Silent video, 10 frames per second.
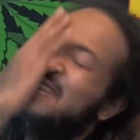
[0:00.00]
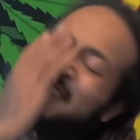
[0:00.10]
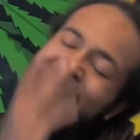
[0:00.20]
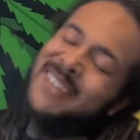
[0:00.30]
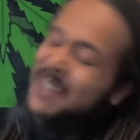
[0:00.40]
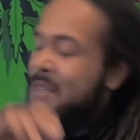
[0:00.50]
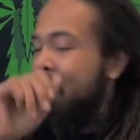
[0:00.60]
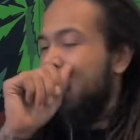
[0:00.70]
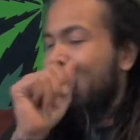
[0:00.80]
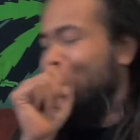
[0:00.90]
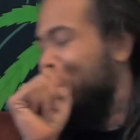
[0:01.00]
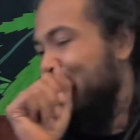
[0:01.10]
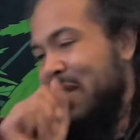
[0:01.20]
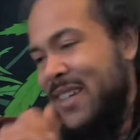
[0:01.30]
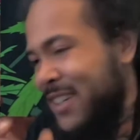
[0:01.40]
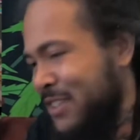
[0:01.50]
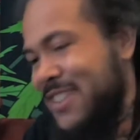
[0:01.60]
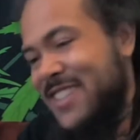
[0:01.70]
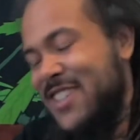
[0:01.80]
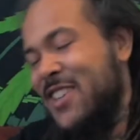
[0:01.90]
the Migos
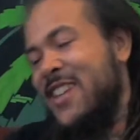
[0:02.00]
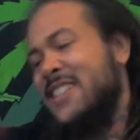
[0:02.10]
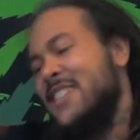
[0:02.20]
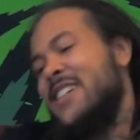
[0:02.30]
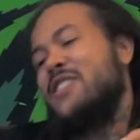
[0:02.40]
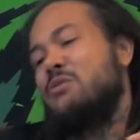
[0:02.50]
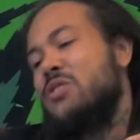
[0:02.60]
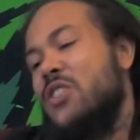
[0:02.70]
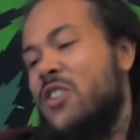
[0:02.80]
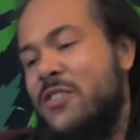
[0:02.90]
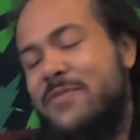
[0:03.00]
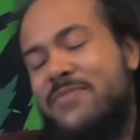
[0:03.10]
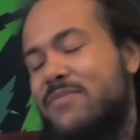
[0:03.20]
can turn anything into a song.